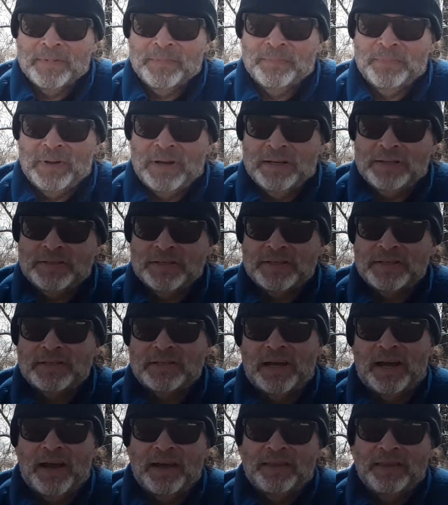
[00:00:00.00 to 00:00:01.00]
But
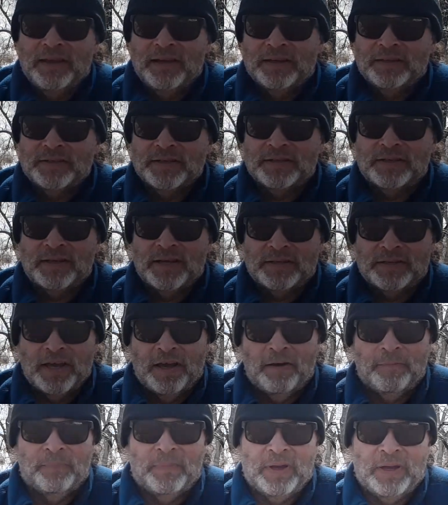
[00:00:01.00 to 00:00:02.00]
I think it just has
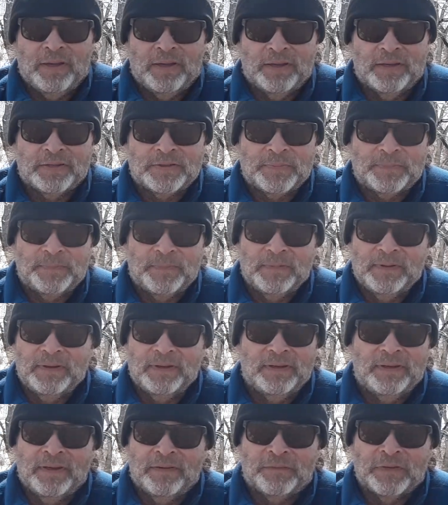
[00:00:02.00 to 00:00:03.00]
helped me
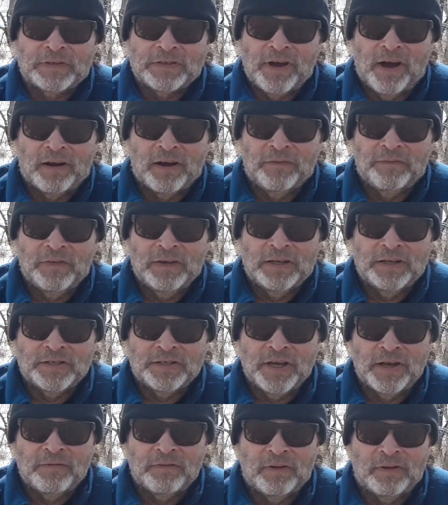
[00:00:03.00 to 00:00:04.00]
in photography in
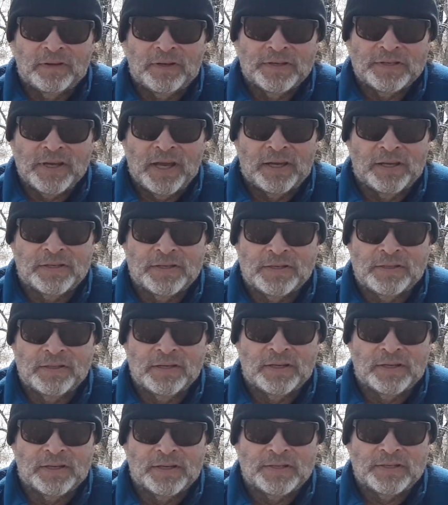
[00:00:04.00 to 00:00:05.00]
general, because I can just
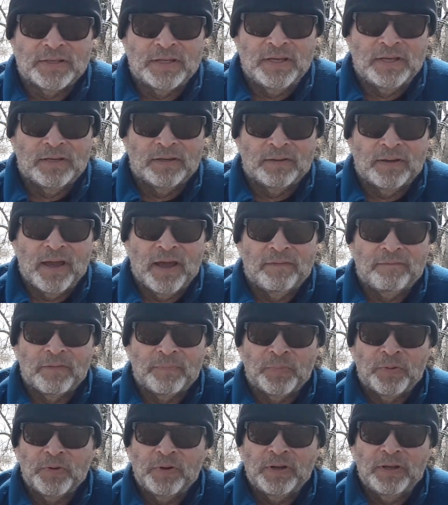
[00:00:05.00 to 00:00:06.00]
look at a scene and have a
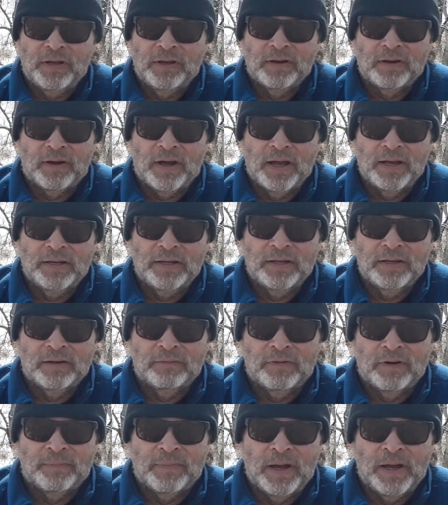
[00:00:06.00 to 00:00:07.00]
pretty good idea
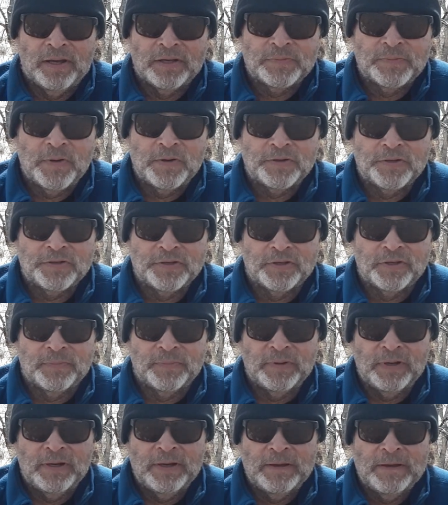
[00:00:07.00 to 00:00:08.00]
what my exposure is going to
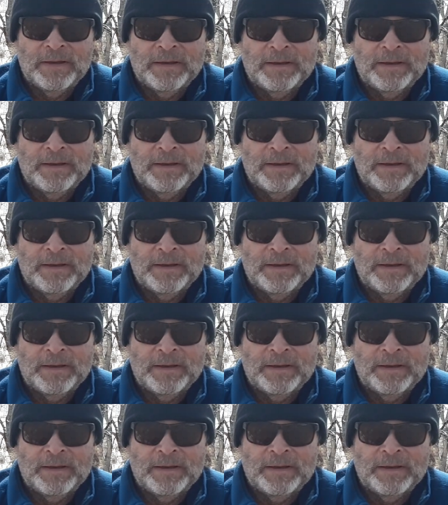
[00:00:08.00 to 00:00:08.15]
be.